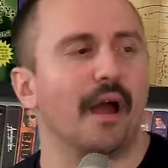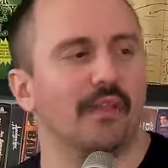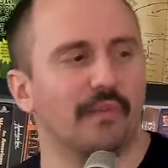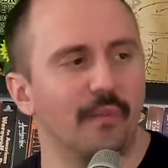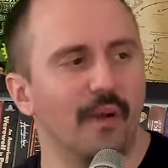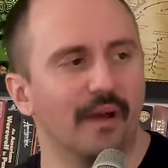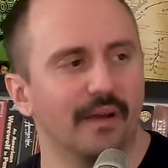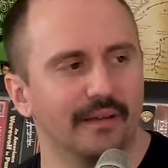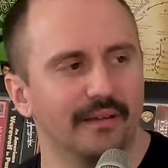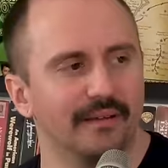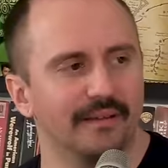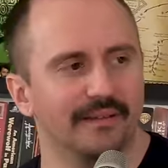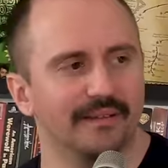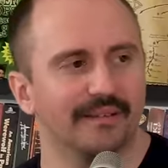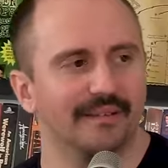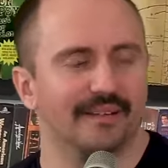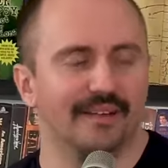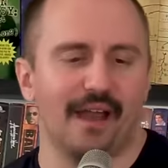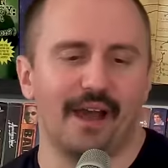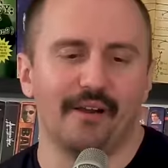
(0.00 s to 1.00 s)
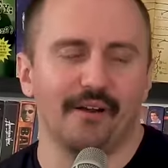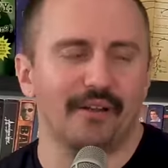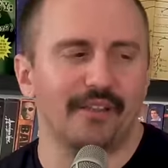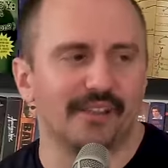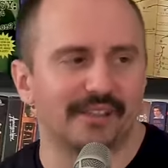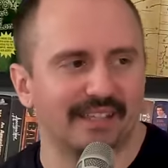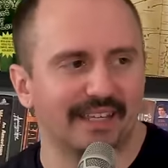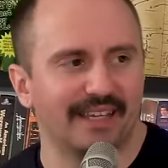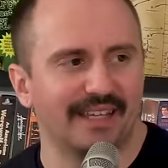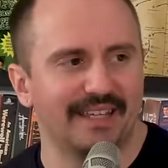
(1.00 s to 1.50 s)
Gothmog. I don't know. He
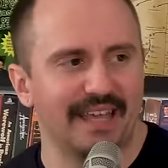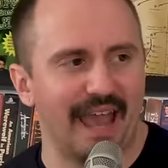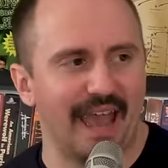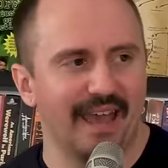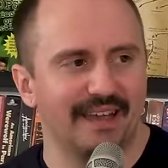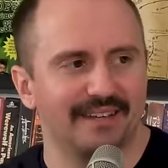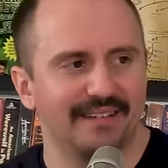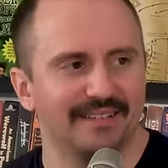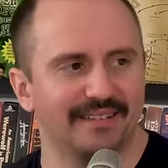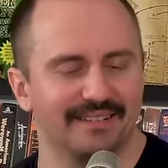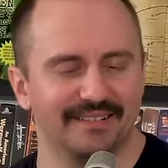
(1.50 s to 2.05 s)
looks like a cat.